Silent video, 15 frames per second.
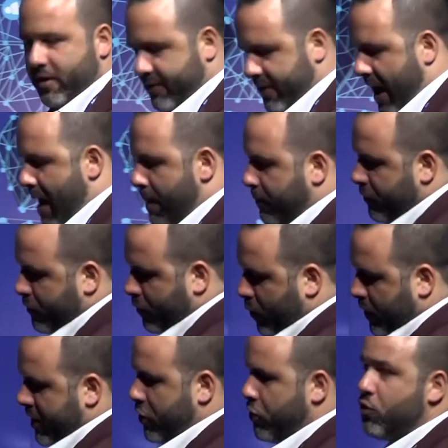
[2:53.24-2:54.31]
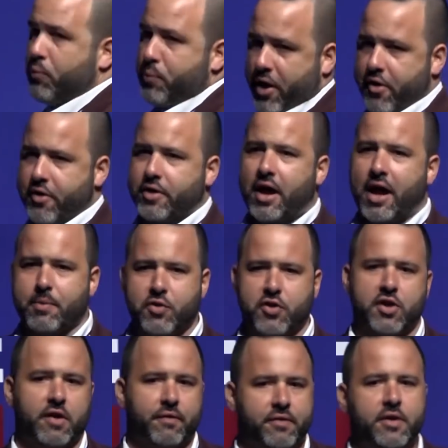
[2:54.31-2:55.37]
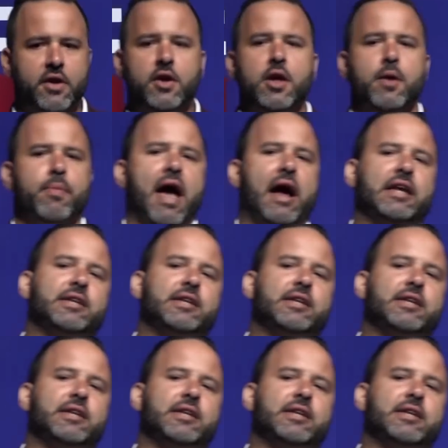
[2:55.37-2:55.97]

in time with a new paradigm shift. Back